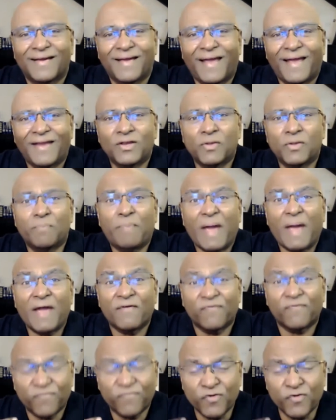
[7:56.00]
and you bear
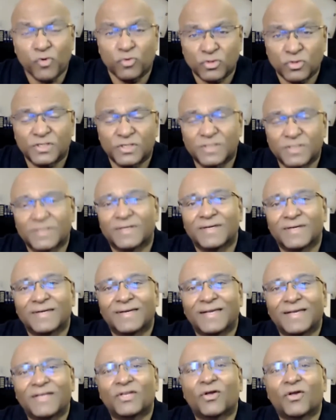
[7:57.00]
fruit
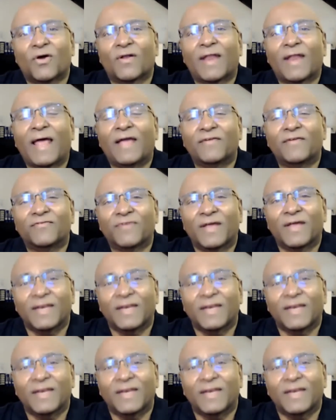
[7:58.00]
in your life